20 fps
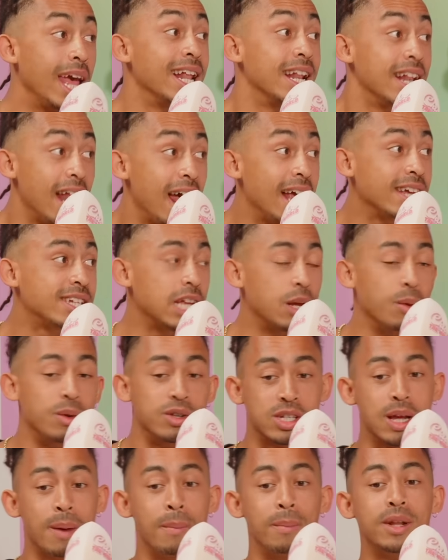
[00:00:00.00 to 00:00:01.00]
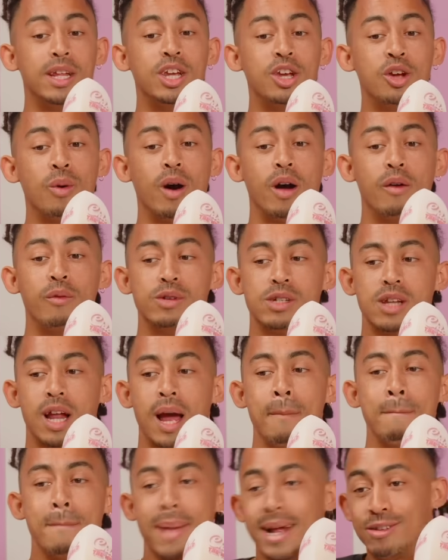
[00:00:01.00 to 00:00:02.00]
Unless it was somebody who I was
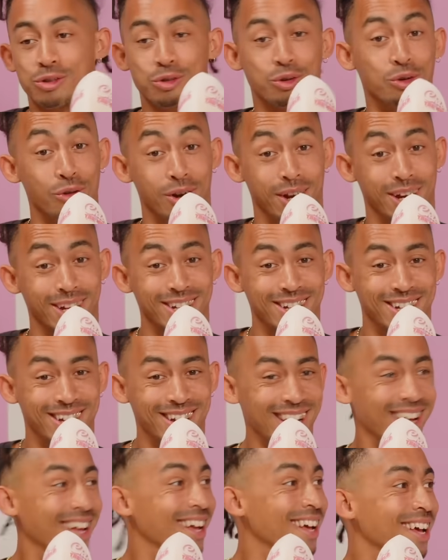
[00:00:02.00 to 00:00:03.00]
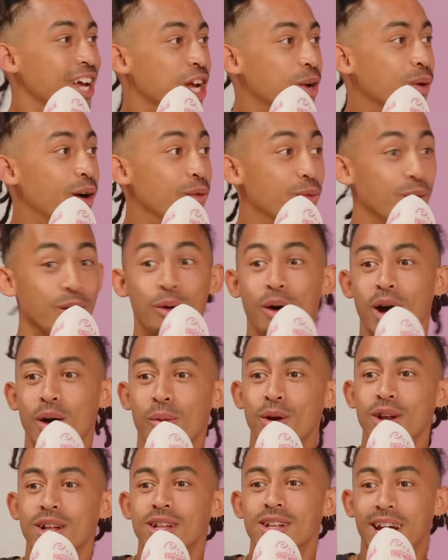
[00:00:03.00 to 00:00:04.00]
like mentoring, who I
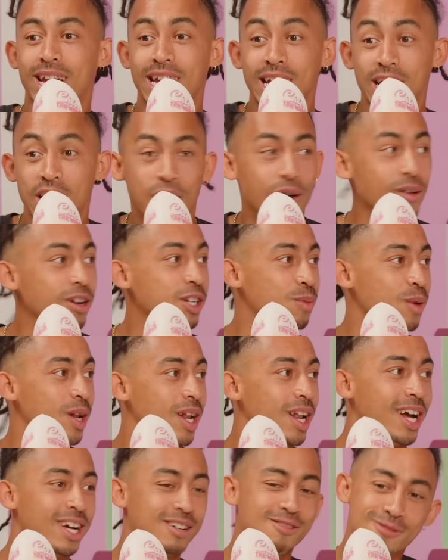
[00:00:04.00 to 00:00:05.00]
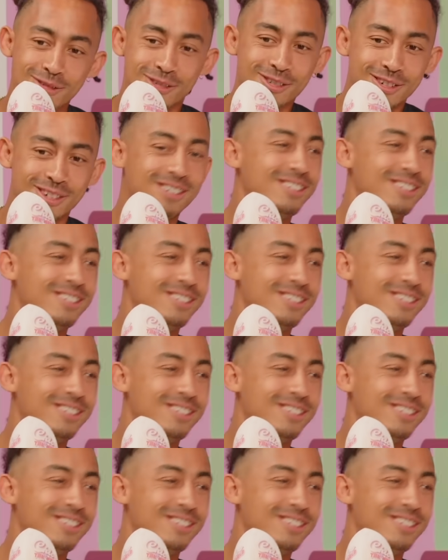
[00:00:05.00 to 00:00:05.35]
wanted like encouragement, like, oh.